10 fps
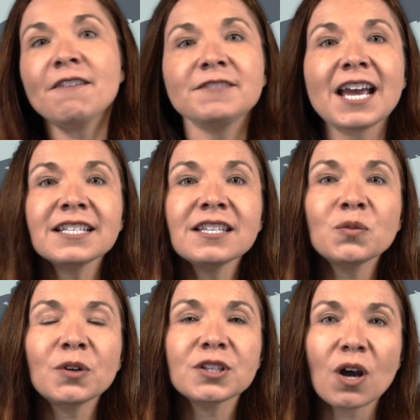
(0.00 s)
If
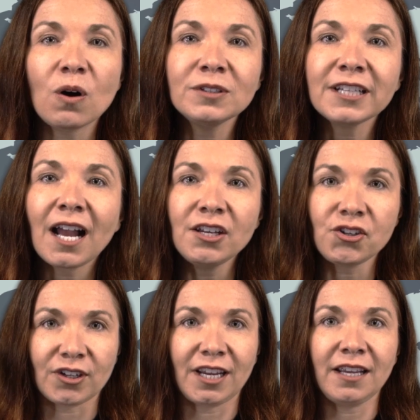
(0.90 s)
Texas were its own
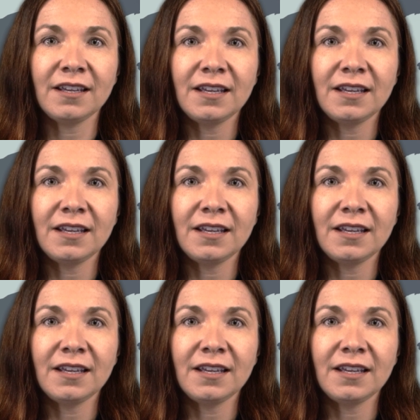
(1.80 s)
country,